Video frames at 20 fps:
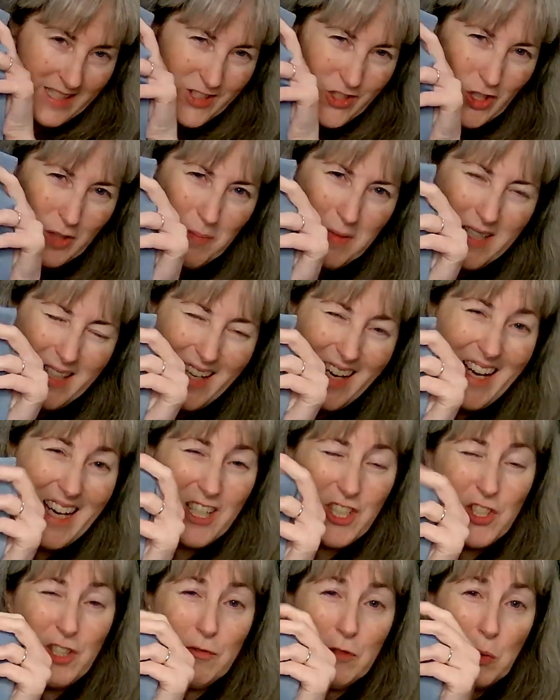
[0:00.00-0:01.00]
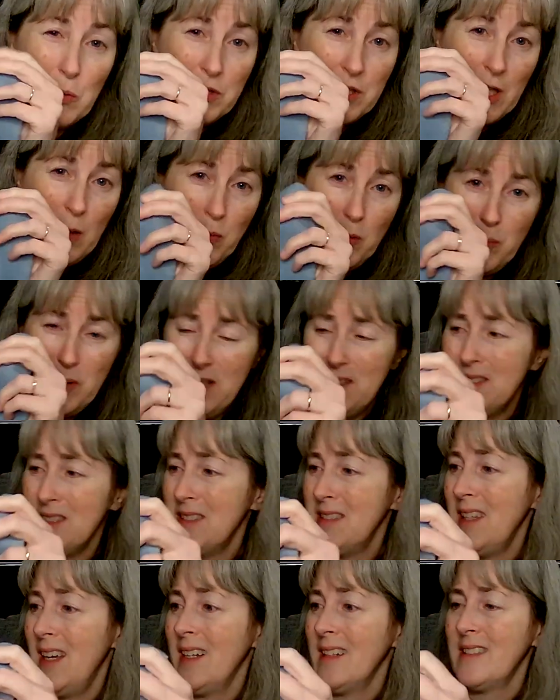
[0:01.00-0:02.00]
took me, I actually ruined a couple
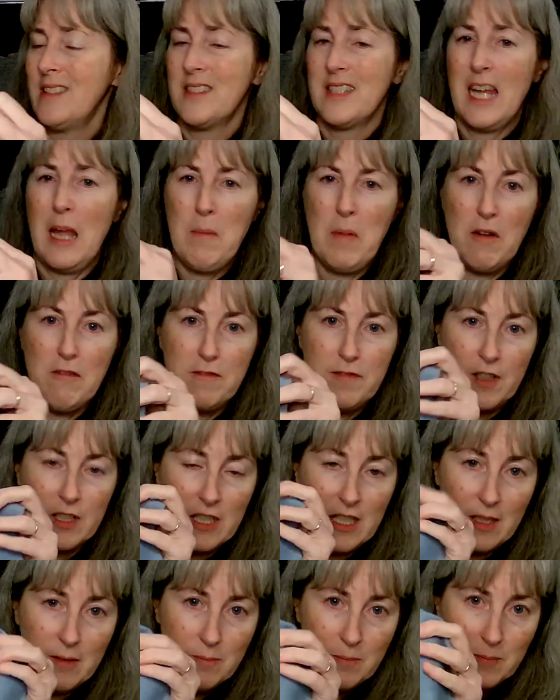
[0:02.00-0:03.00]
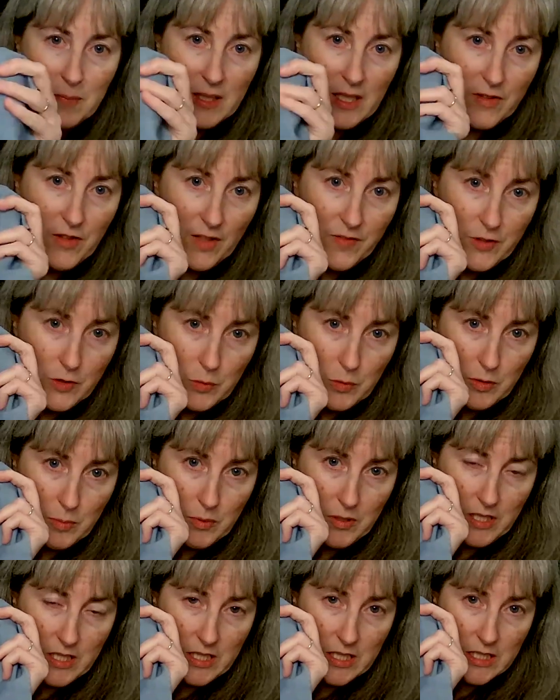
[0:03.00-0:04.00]
pieces that just came out funky, but I thought this was
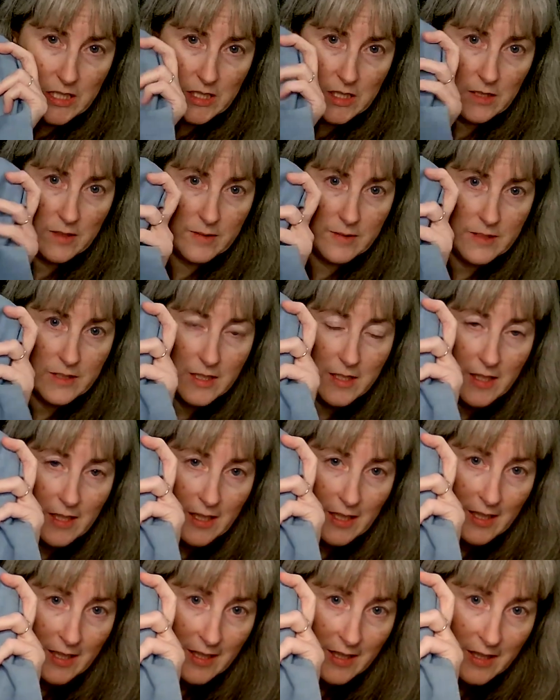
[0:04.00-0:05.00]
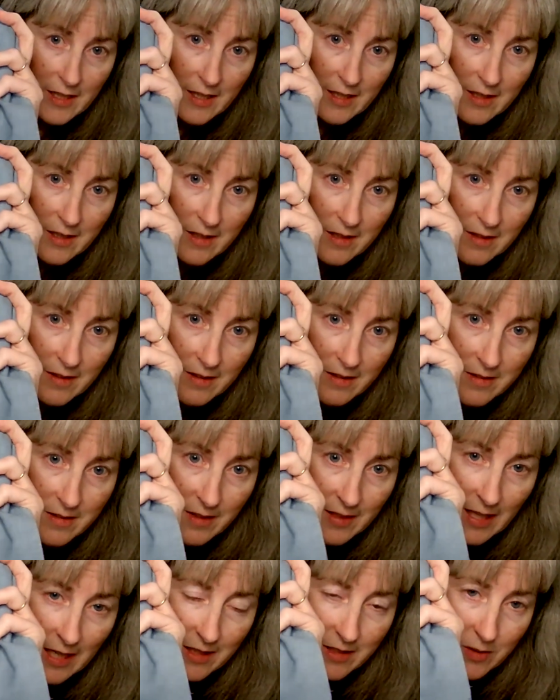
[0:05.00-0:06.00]
pretty decent.
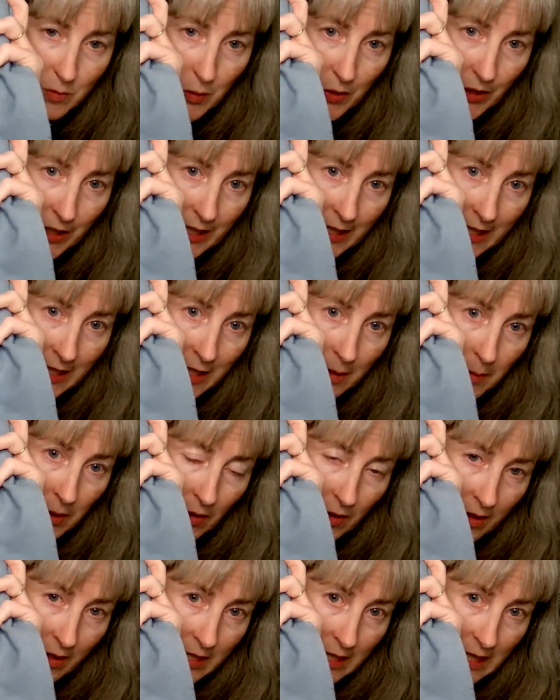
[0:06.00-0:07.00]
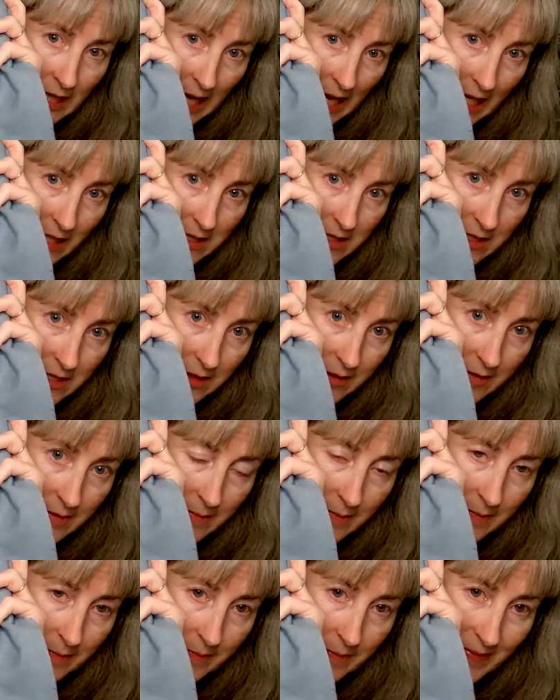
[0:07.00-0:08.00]
So that's where I am on that.
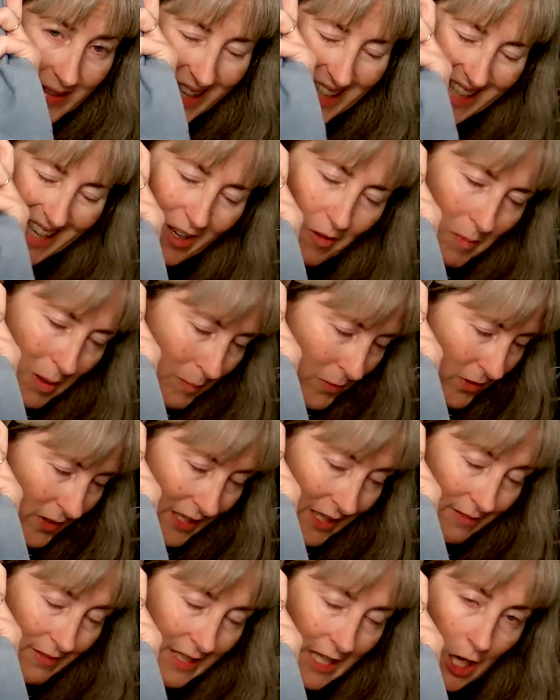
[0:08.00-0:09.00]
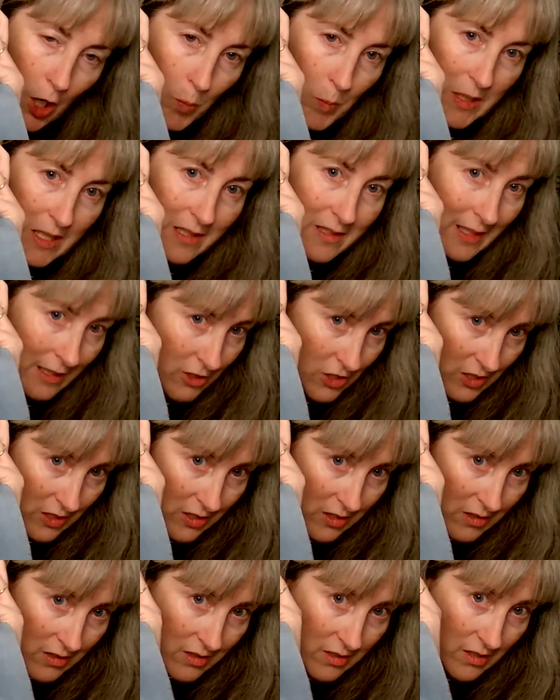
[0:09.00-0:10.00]
I can't remember even how many
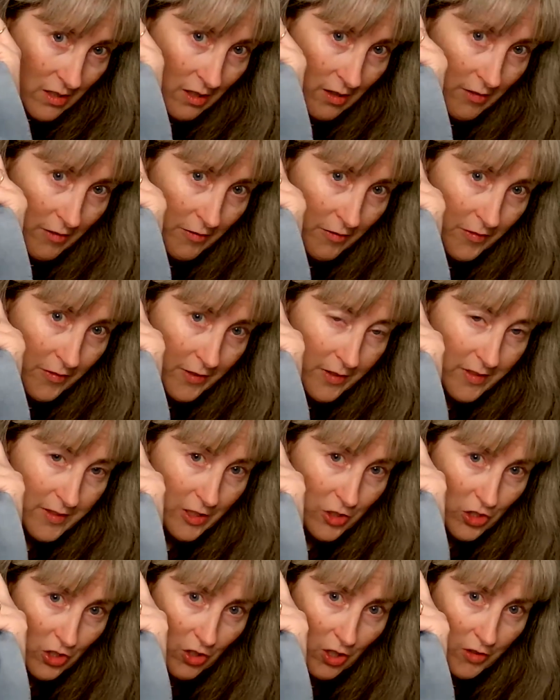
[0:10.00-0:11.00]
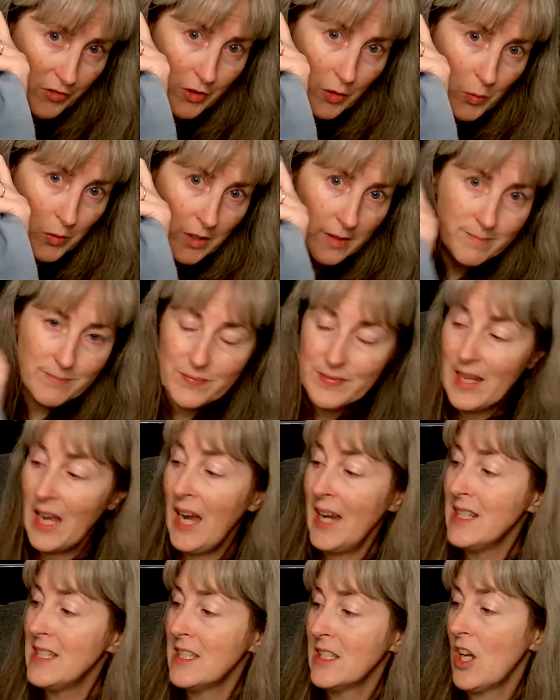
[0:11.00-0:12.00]
sections of the stitch along there were.
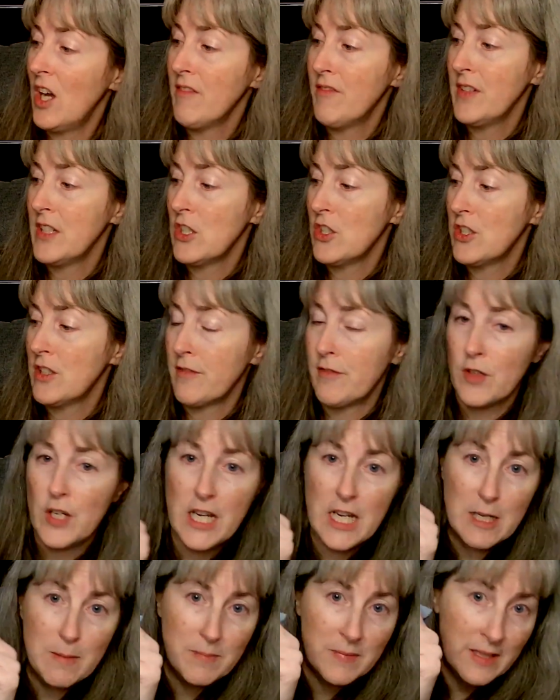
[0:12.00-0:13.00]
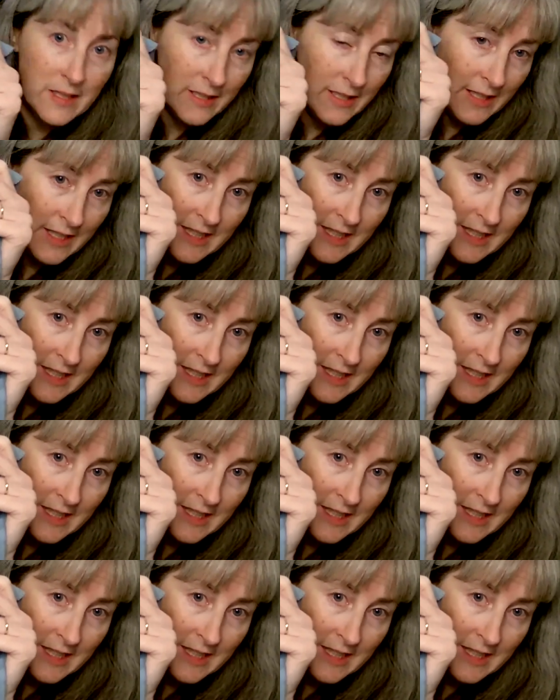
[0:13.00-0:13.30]
I did not finish the frame.